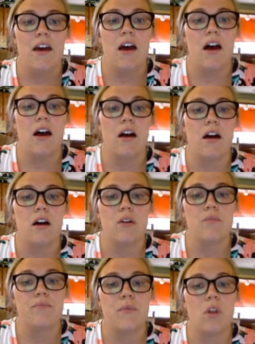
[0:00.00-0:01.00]
Uh,
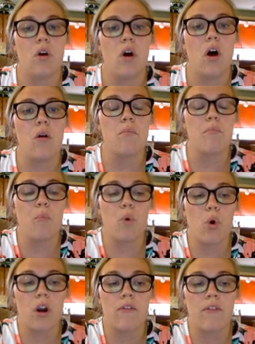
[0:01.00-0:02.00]

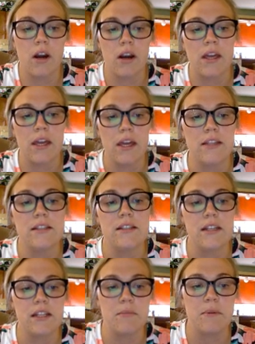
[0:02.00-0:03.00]
More of our kids
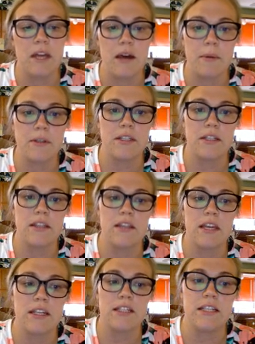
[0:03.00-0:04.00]
need to be able to
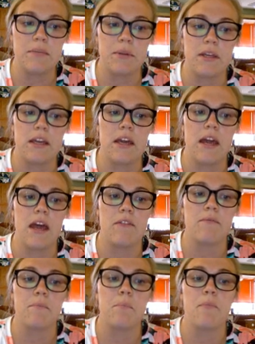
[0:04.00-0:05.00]
think deeply
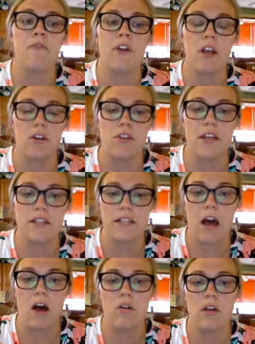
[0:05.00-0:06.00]
and figure things
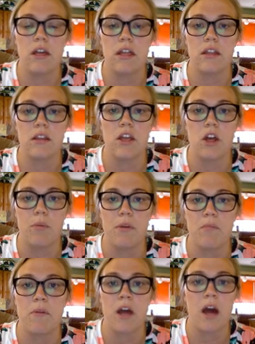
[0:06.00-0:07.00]
out, and they'll
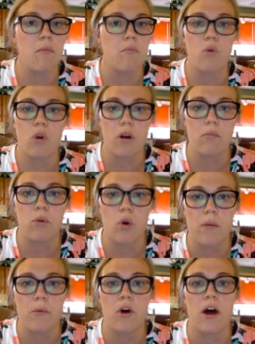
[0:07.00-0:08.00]
become more
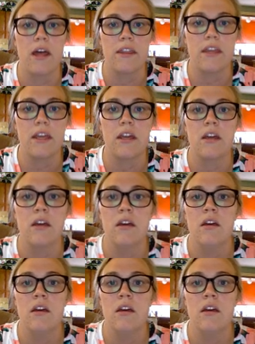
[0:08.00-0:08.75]
employable. I think